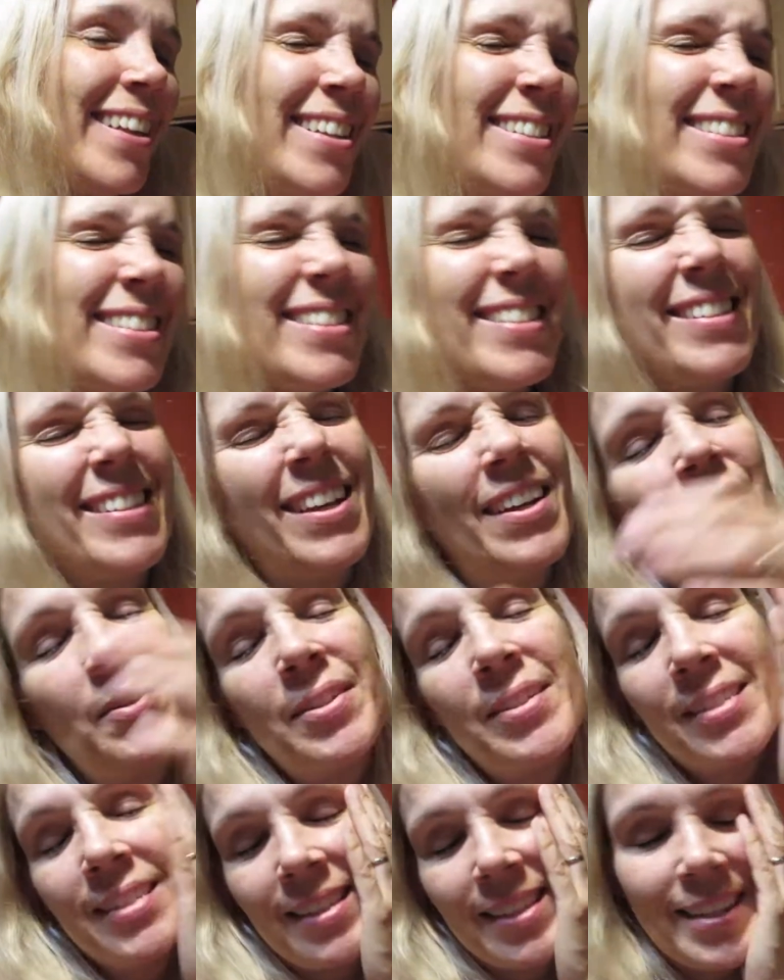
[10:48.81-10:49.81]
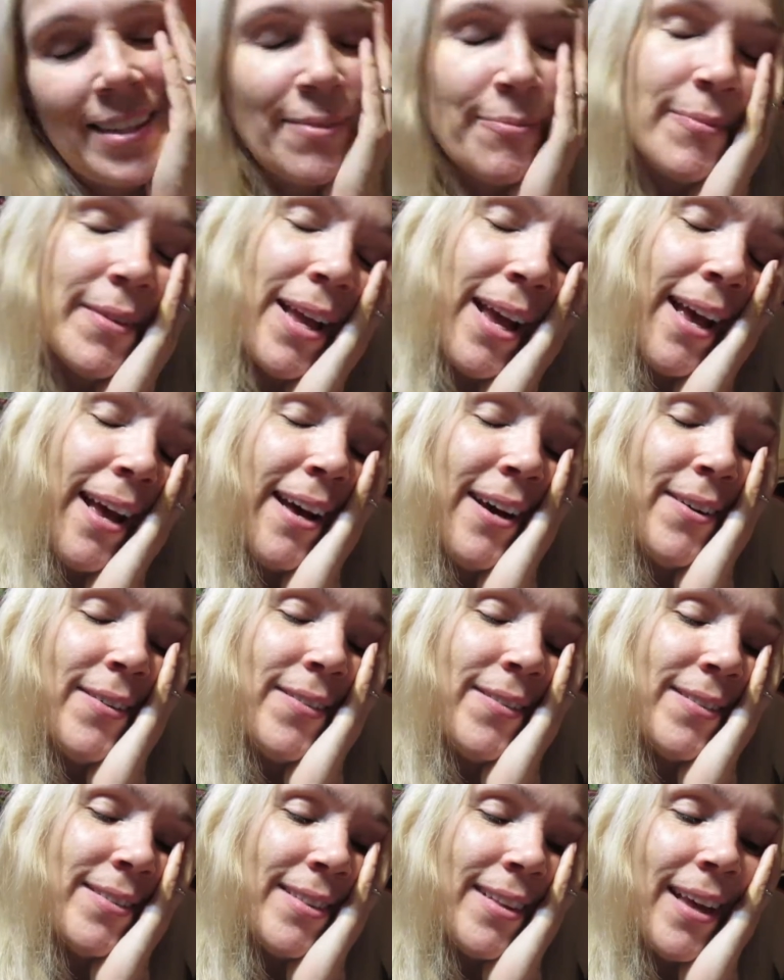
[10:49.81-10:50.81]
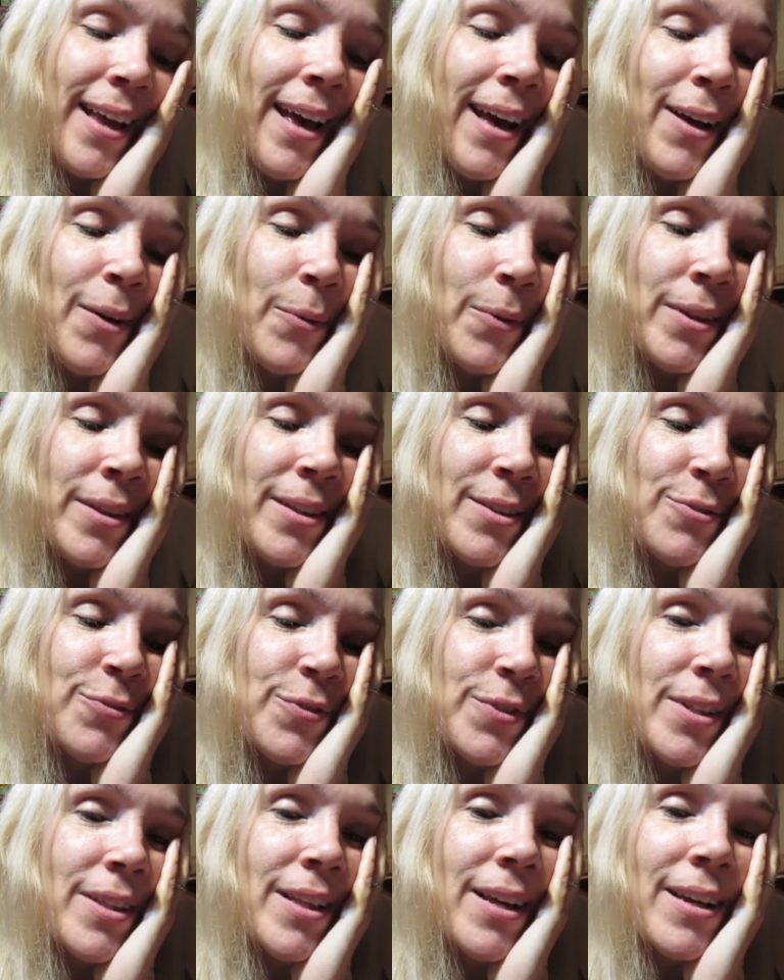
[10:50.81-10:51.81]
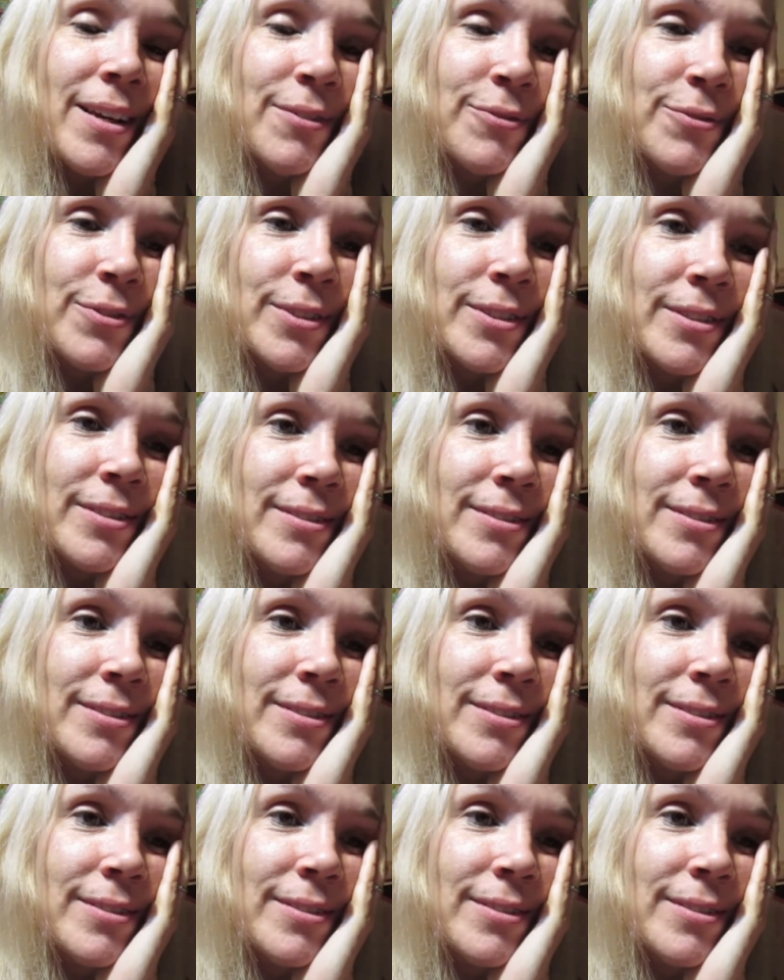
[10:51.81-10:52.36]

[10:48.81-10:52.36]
Let's just go to sleep now. The hell with the falafel.